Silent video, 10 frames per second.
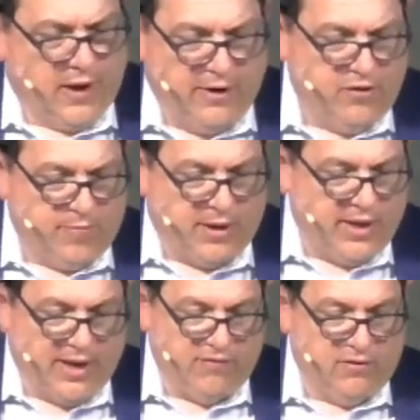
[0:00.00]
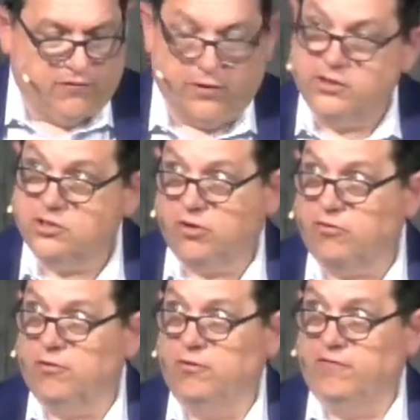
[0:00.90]
either by heaven, for it is the
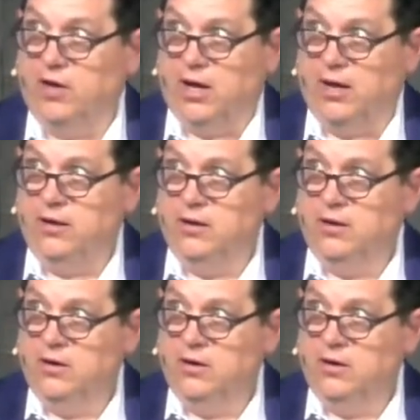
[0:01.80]
throne of God